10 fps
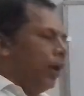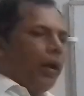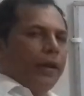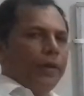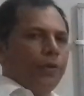
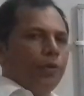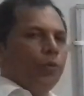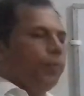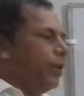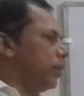and
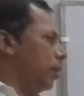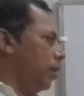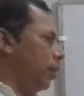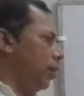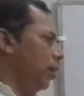
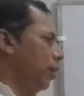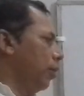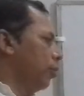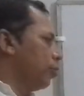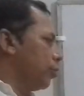2p3.
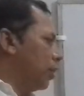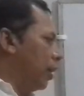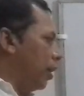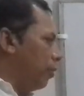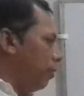So
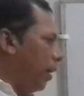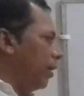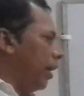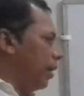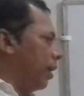children,
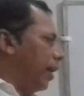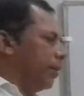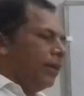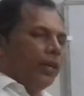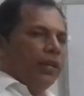why I
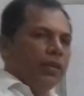writing